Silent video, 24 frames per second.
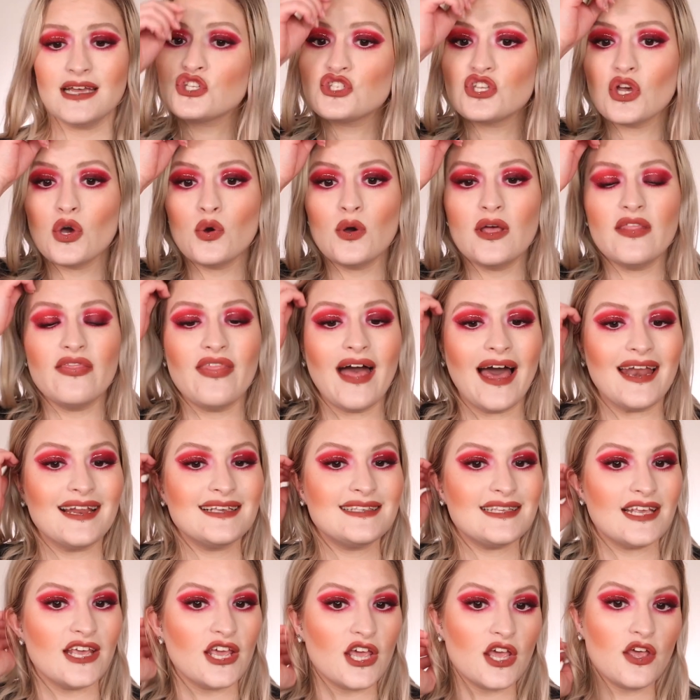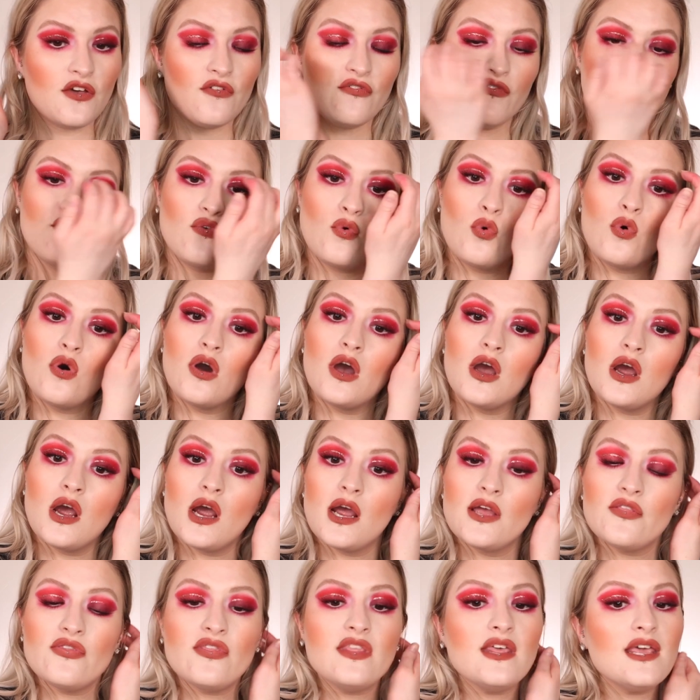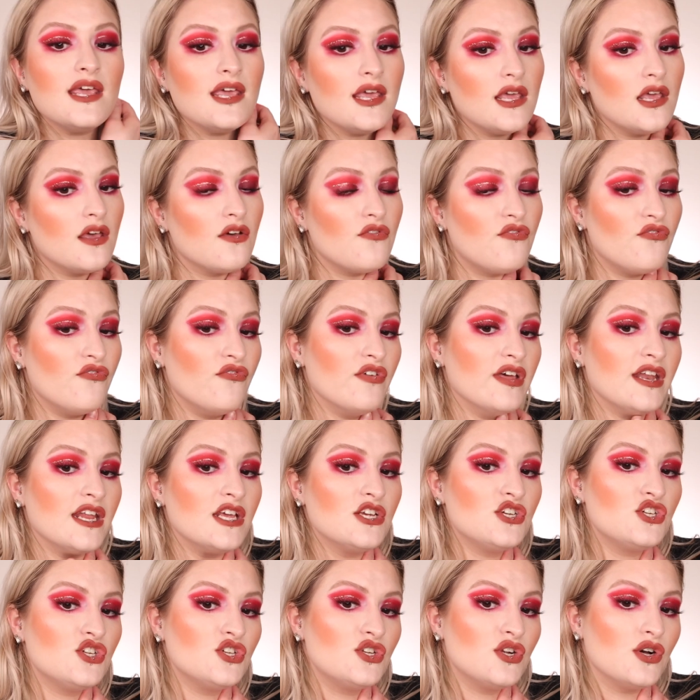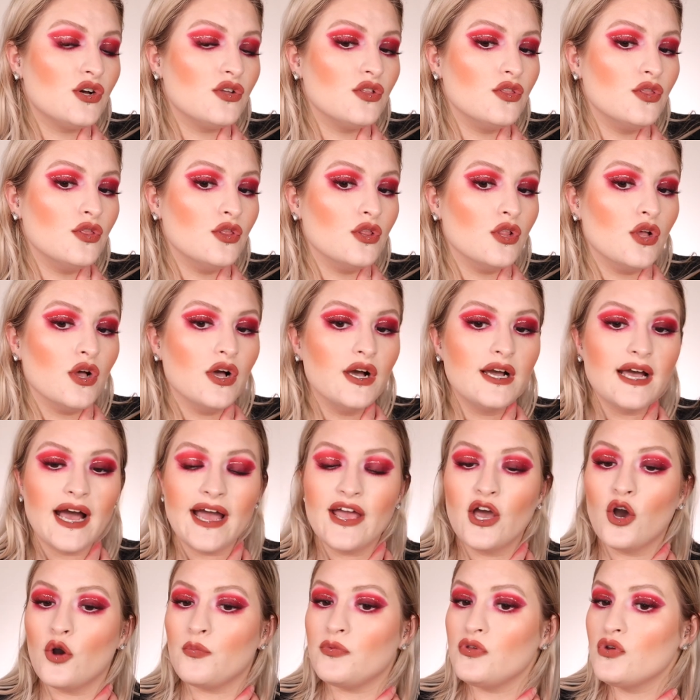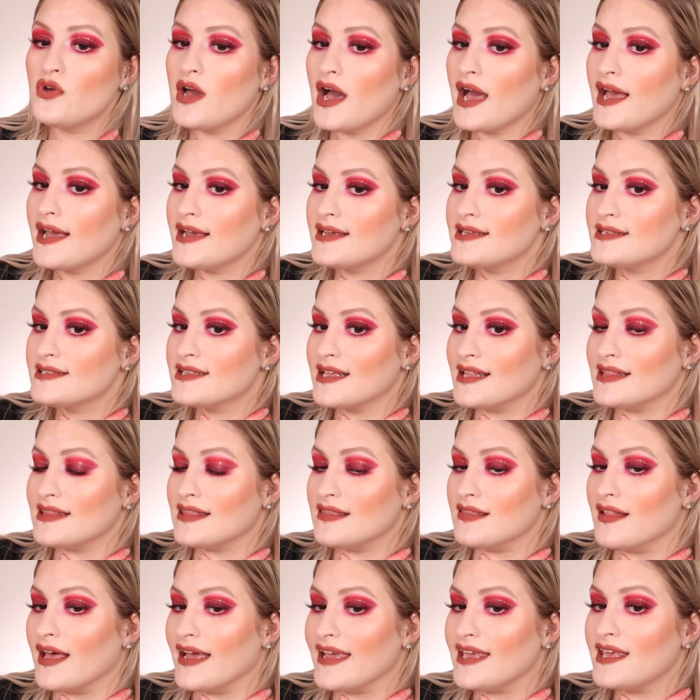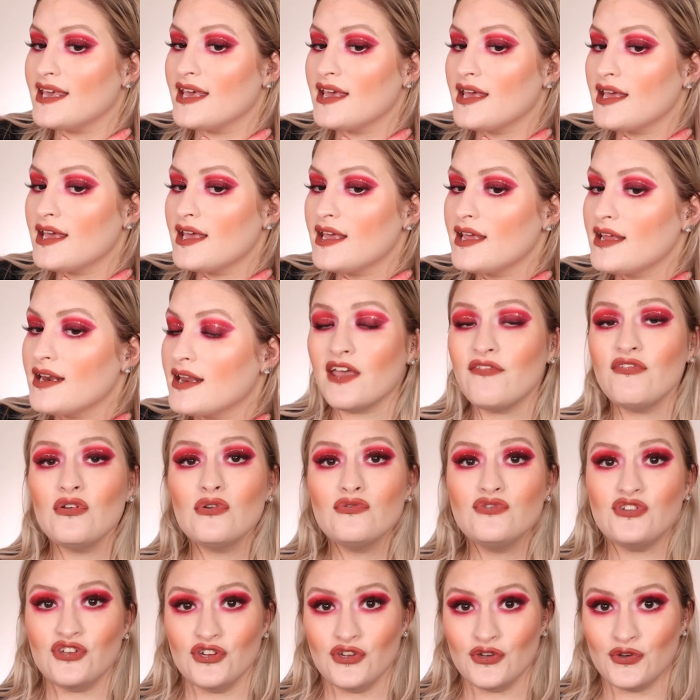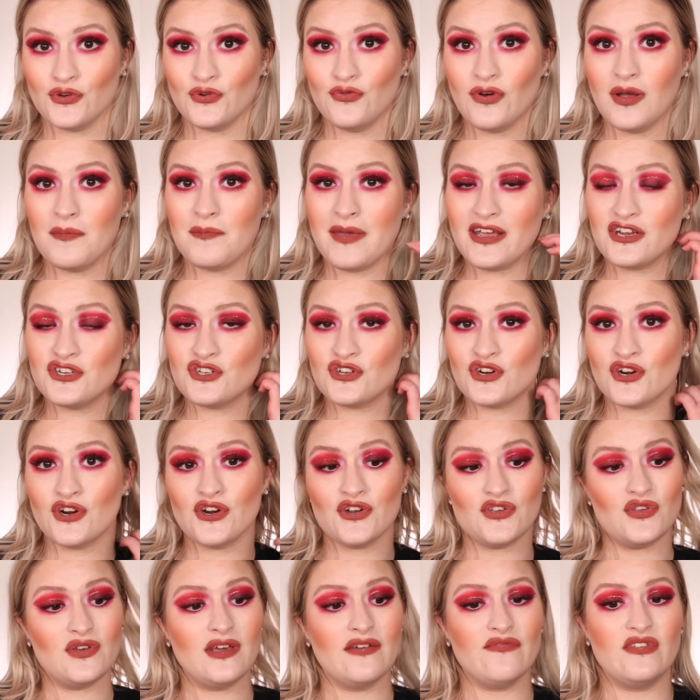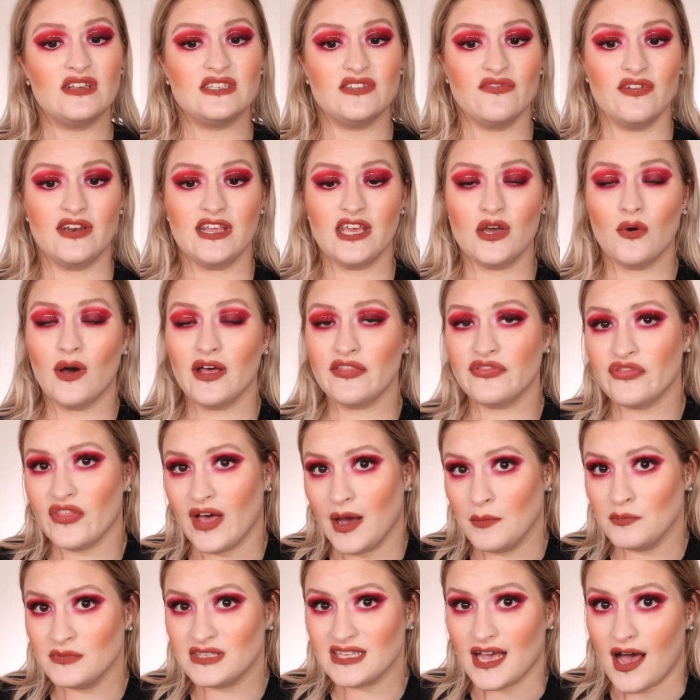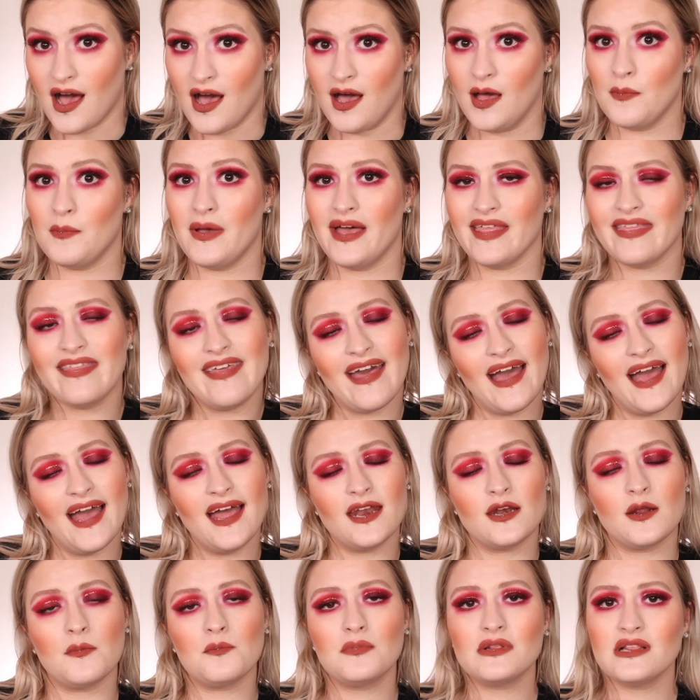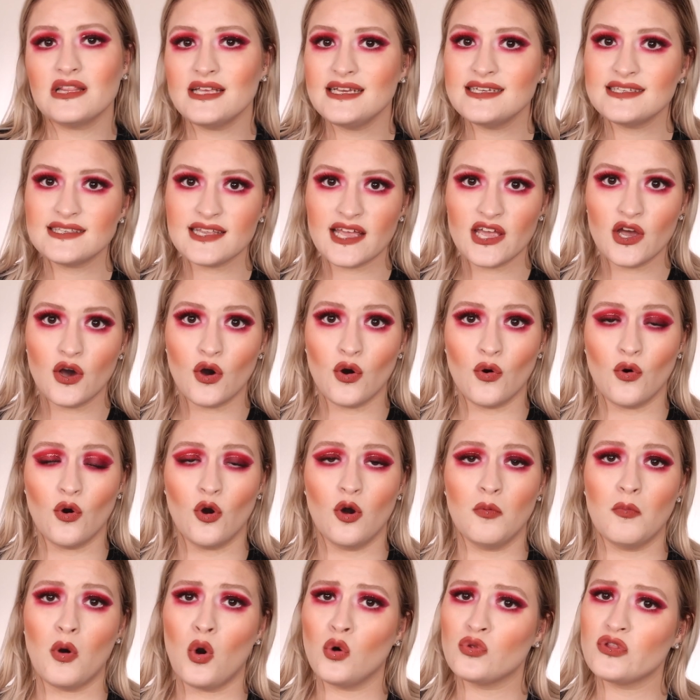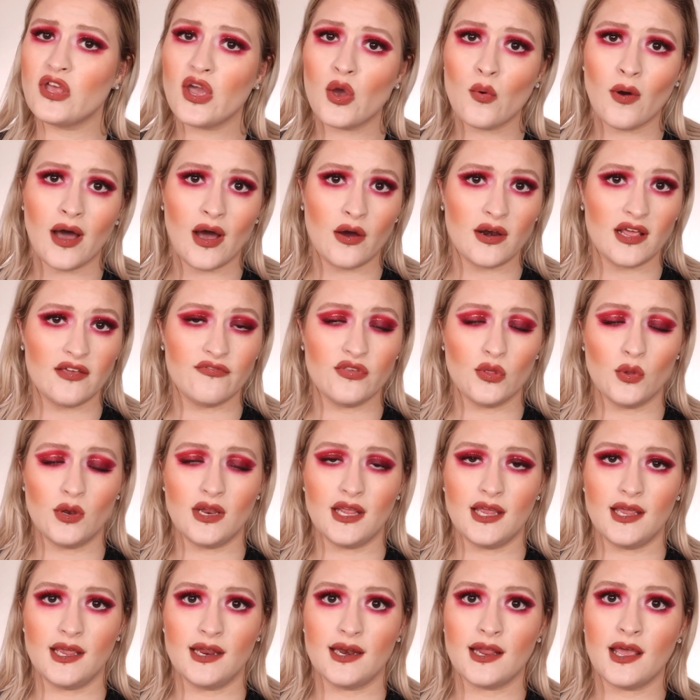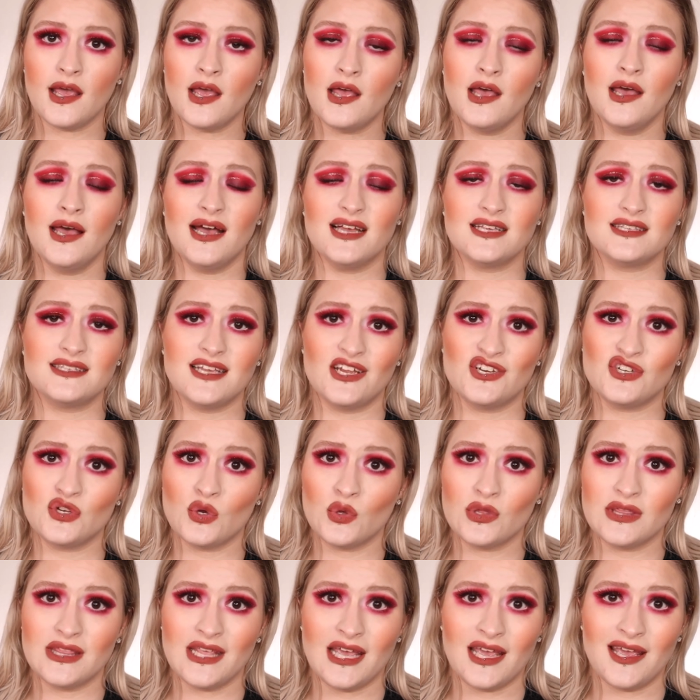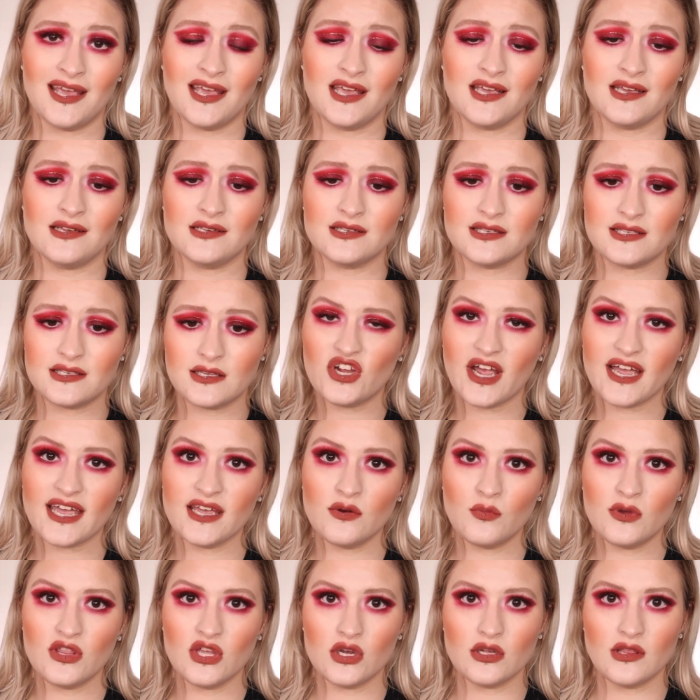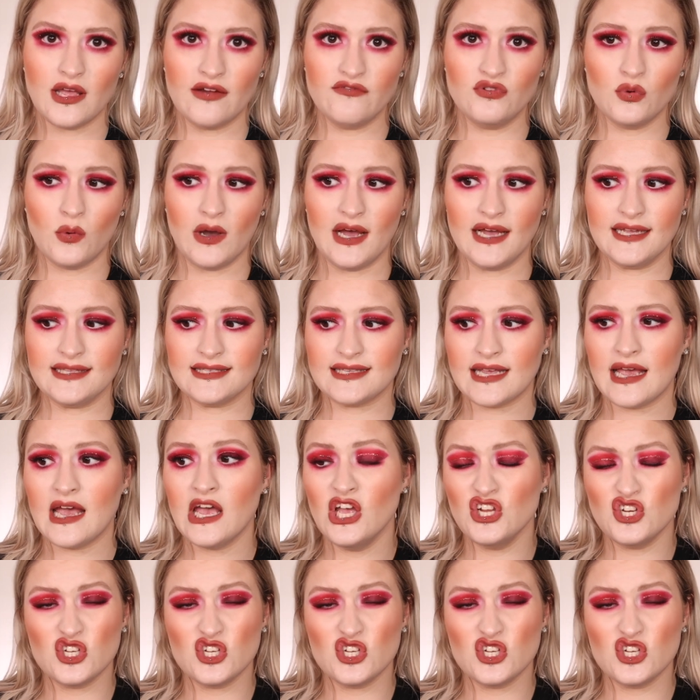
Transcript: So that is it for the finished look. I hope you guys like it. If you do, make sure you give this video a thumbs up. Again, please stay home. Only go out if you need essential things. Check in with your loved ones.